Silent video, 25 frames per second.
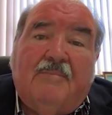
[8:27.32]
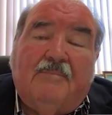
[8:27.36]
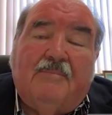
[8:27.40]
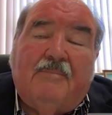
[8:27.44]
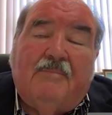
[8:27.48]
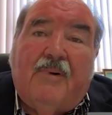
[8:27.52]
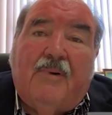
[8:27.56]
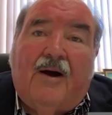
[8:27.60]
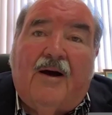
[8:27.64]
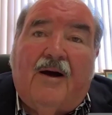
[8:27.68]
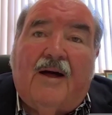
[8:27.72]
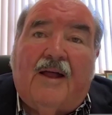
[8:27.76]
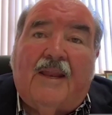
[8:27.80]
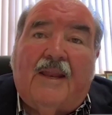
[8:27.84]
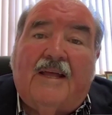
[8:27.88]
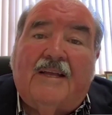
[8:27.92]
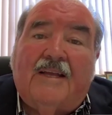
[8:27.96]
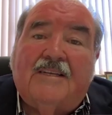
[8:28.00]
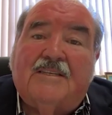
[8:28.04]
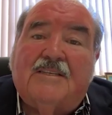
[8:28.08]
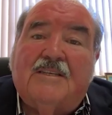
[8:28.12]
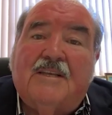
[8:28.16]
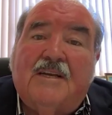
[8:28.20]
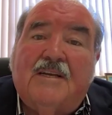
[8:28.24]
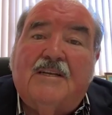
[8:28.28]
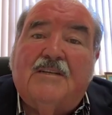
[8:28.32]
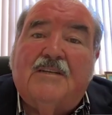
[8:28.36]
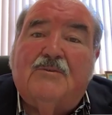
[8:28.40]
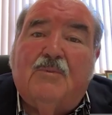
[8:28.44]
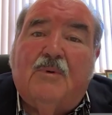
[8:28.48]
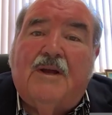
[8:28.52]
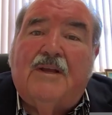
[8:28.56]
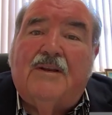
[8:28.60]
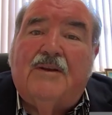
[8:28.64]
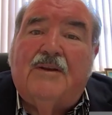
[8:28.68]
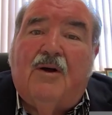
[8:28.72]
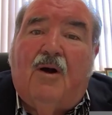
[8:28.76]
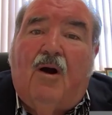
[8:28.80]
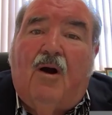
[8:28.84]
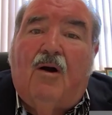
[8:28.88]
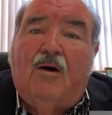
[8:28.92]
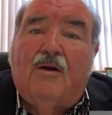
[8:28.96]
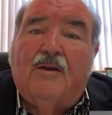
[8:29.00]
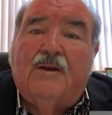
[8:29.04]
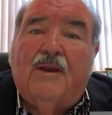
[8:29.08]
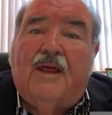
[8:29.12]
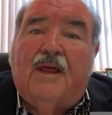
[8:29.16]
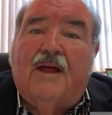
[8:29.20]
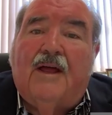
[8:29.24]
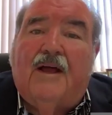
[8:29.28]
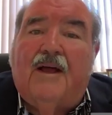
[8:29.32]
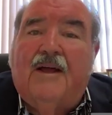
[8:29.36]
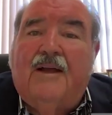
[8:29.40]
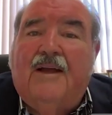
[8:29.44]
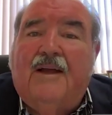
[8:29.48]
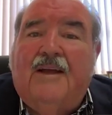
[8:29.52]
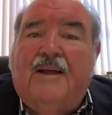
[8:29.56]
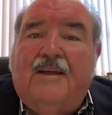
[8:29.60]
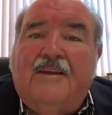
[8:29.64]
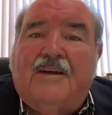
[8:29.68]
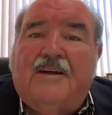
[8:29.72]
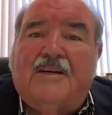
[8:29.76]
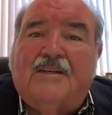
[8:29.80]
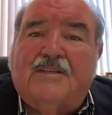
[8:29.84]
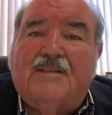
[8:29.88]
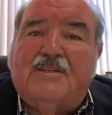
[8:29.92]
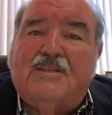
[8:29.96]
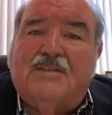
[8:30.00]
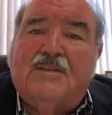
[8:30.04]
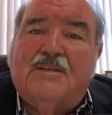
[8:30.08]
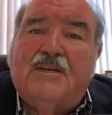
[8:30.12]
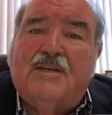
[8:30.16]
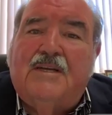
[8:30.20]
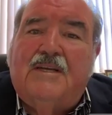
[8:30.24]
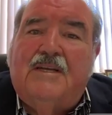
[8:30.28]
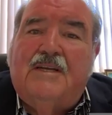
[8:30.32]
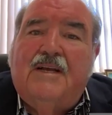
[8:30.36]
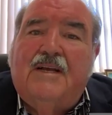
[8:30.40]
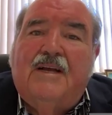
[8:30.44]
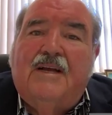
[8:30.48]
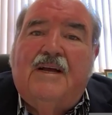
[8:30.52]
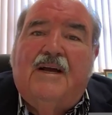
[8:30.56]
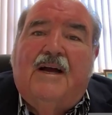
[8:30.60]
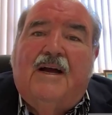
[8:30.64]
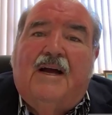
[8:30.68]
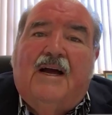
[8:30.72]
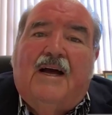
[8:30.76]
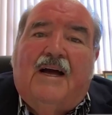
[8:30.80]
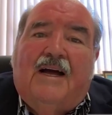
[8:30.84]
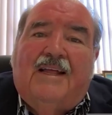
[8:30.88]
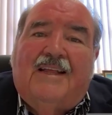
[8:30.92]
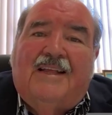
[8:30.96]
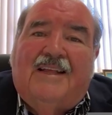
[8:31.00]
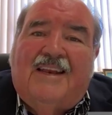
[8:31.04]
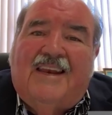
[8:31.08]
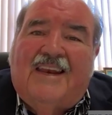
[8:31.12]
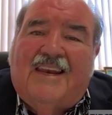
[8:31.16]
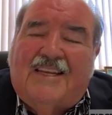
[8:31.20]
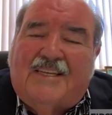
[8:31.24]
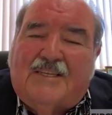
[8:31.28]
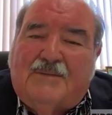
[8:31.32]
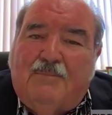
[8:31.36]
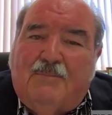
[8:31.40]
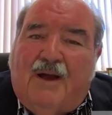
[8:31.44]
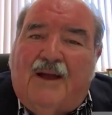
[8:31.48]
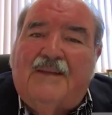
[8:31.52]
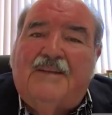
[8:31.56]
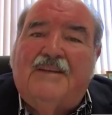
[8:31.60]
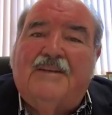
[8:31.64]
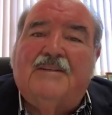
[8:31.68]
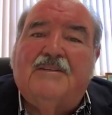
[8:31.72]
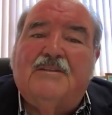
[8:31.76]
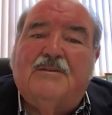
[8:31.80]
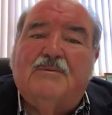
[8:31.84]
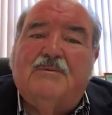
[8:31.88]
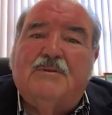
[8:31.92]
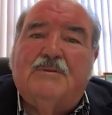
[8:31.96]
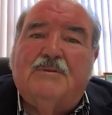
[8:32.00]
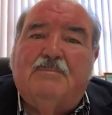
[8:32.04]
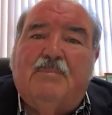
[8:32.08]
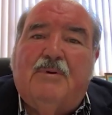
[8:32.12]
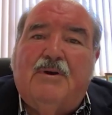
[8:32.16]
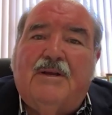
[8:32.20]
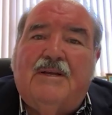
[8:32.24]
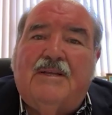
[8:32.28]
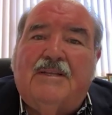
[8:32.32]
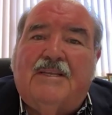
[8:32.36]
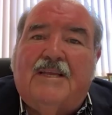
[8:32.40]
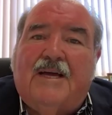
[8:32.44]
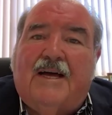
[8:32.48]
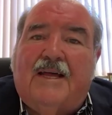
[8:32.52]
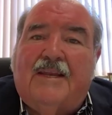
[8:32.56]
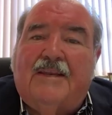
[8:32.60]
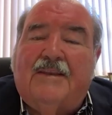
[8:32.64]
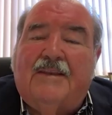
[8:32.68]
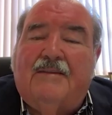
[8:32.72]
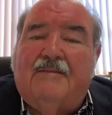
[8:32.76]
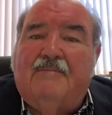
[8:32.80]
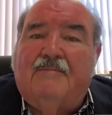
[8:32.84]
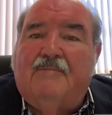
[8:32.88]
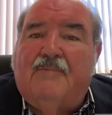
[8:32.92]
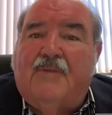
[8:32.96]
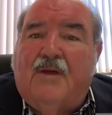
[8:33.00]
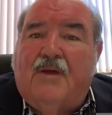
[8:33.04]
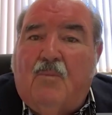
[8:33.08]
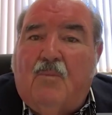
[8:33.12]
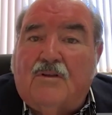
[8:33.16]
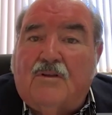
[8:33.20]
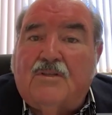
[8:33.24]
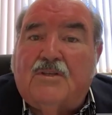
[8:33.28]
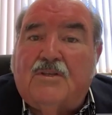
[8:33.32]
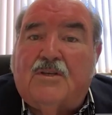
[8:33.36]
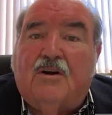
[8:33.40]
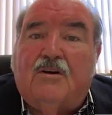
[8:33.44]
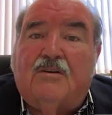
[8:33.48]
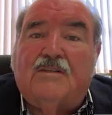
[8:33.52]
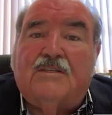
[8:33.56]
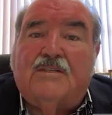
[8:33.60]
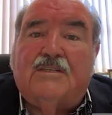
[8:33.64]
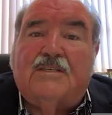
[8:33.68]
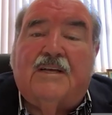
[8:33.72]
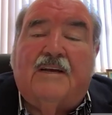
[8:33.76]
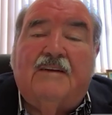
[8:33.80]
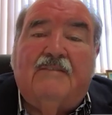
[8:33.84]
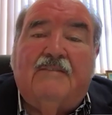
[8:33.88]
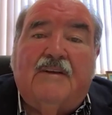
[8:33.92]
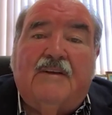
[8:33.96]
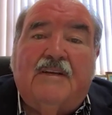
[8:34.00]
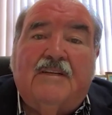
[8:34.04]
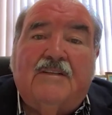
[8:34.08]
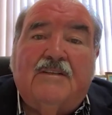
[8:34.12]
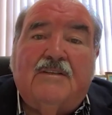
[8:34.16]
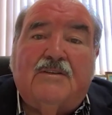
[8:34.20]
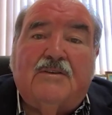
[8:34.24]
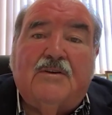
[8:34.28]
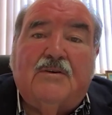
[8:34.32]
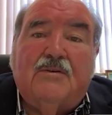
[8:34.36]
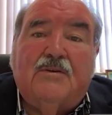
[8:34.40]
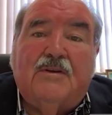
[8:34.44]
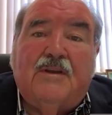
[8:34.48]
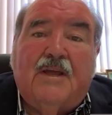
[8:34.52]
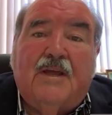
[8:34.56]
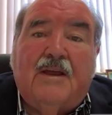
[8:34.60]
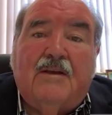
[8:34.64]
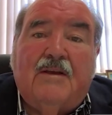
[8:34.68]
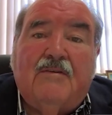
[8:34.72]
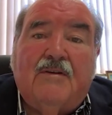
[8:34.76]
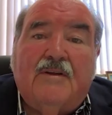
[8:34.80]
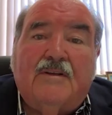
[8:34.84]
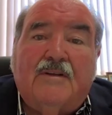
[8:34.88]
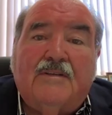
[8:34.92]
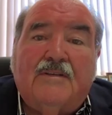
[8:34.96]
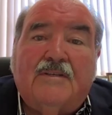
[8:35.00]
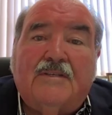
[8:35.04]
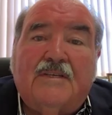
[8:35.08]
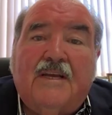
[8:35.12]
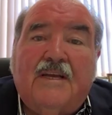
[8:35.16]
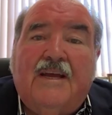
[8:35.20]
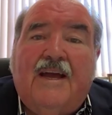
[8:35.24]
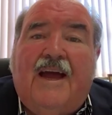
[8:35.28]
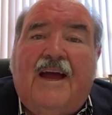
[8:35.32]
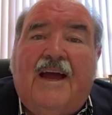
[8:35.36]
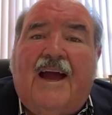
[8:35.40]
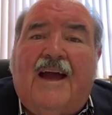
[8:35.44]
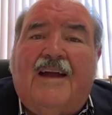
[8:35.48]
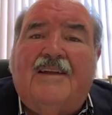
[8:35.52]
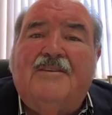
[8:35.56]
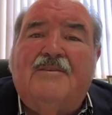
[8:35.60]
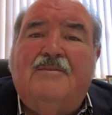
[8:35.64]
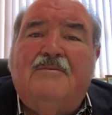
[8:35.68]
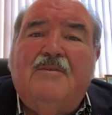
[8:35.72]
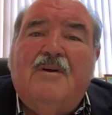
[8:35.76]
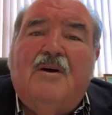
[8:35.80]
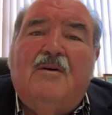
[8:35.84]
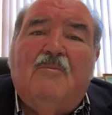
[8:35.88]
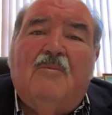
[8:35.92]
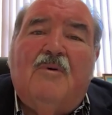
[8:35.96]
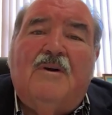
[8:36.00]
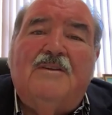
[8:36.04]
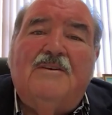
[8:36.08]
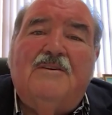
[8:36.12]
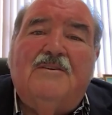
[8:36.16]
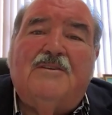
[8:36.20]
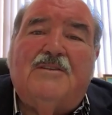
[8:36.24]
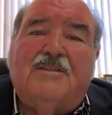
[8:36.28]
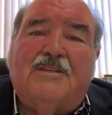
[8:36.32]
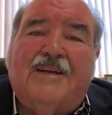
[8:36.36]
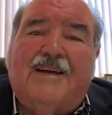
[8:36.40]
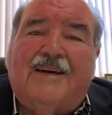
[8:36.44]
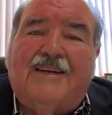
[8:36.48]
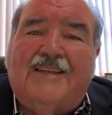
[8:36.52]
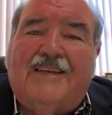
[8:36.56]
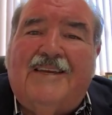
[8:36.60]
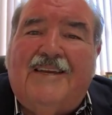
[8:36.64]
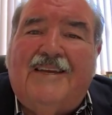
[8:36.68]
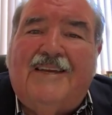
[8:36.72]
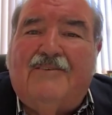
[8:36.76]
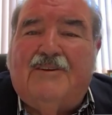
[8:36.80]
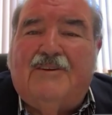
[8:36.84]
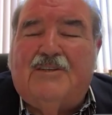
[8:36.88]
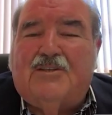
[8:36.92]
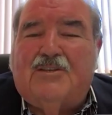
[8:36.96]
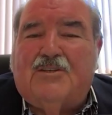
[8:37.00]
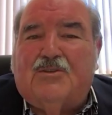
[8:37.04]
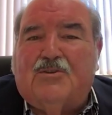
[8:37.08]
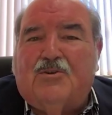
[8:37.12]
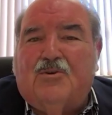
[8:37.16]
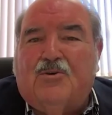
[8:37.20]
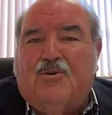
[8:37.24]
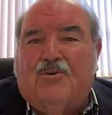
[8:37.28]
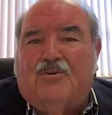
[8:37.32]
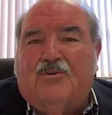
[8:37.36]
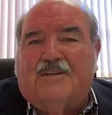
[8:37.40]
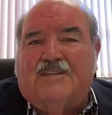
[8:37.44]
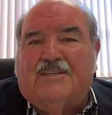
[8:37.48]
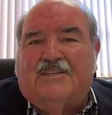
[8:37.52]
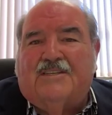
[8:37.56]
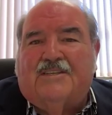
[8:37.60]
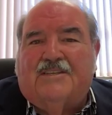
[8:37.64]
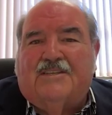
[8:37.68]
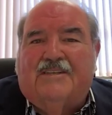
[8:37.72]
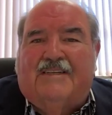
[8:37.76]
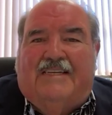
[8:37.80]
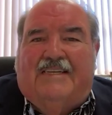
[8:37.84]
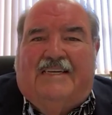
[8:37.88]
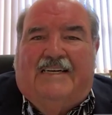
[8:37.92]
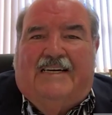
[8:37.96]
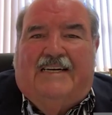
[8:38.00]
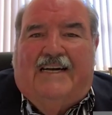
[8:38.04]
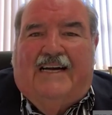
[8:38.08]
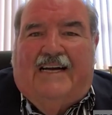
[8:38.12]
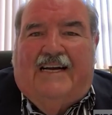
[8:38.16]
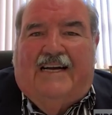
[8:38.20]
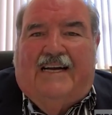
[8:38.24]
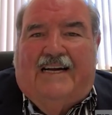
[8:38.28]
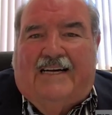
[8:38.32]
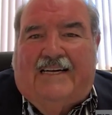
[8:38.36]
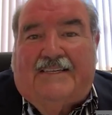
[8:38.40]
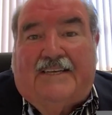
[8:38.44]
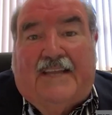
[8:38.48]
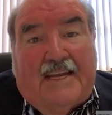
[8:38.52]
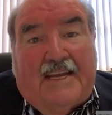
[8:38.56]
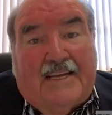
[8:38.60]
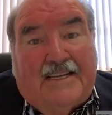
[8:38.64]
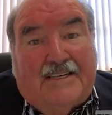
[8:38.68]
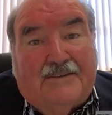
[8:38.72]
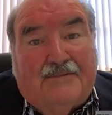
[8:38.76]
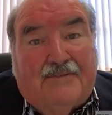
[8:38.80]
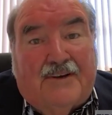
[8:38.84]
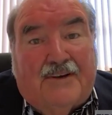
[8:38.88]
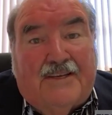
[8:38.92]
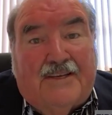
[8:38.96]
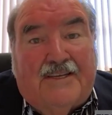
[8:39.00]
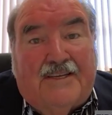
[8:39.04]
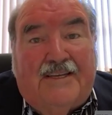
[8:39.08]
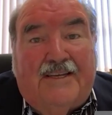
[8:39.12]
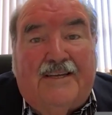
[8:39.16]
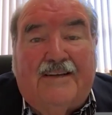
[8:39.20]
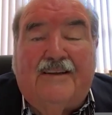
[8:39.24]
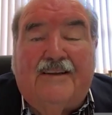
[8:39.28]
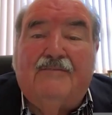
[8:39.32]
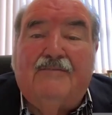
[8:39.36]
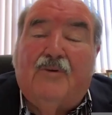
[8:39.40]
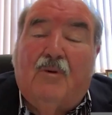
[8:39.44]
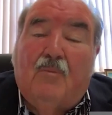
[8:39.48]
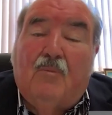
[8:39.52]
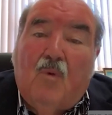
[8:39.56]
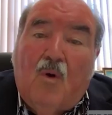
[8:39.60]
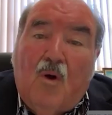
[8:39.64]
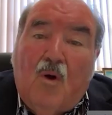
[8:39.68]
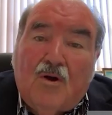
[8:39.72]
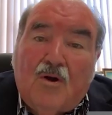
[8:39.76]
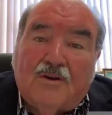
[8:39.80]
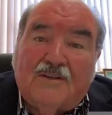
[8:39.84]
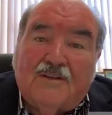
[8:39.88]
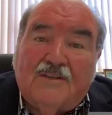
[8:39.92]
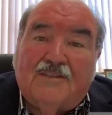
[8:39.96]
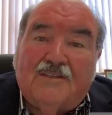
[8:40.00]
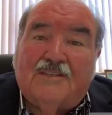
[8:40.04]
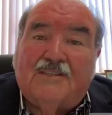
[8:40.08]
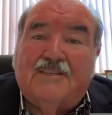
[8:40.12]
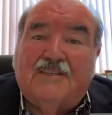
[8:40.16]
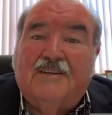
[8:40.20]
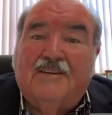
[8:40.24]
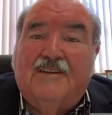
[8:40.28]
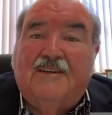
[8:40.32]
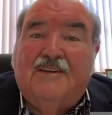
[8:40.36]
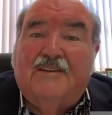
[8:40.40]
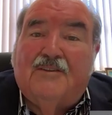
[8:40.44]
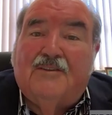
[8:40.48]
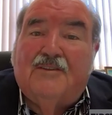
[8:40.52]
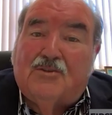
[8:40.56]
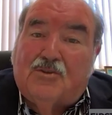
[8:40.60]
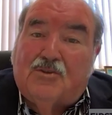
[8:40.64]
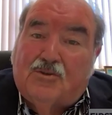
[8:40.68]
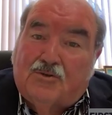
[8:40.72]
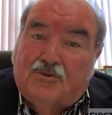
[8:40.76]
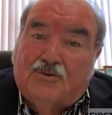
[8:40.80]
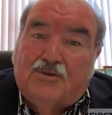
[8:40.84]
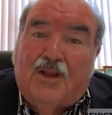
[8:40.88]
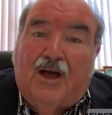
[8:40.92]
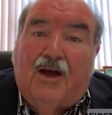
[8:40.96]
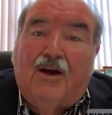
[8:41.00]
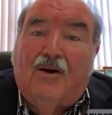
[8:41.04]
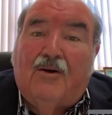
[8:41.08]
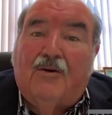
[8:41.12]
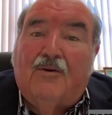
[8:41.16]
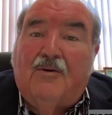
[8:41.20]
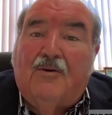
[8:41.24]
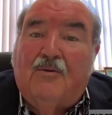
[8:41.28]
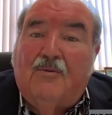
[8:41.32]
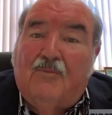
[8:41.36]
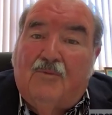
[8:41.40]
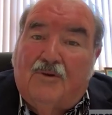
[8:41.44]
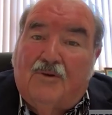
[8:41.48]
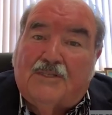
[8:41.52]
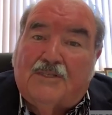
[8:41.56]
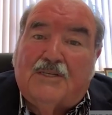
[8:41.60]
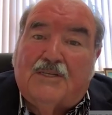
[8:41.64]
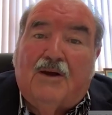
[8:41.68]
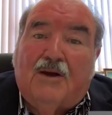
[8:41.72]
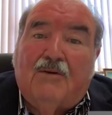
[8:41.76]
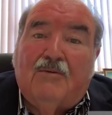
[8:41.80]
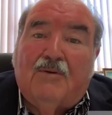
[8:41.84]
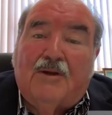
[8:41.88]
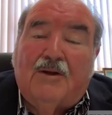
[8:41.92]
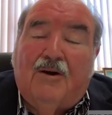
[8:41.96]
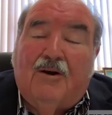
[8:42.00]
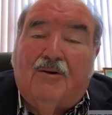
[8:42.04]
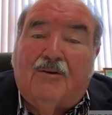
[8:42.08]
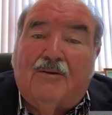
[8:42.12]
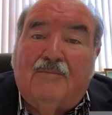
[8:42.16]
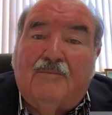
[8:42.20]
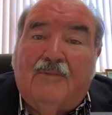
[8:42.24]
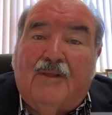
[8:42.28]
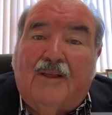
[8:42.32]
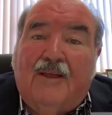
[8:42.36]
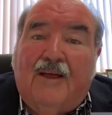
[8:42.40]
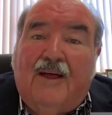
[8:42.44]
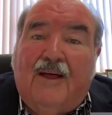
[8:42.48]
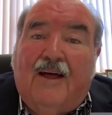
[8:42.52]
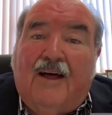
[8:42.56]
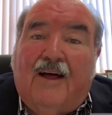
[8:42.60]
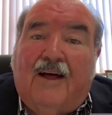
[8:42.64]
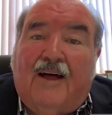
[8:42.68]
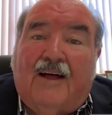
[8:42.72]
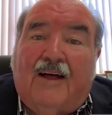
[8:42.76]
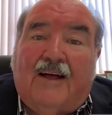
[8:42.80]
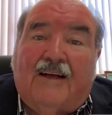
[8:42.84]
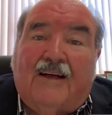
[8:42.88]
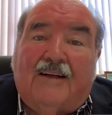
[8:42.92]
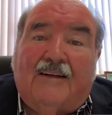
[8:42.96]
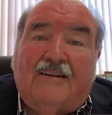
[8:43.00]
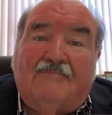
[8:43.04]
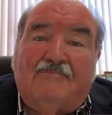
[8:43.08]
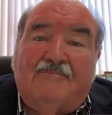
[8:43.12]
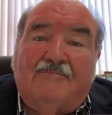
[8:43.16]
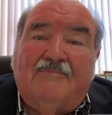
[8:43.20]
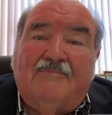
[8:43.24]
But as things went on, you could see less maintenance was being done. There was cost saving in certain areas. And when you start hearing stories negatively from workers that should know what's going on, I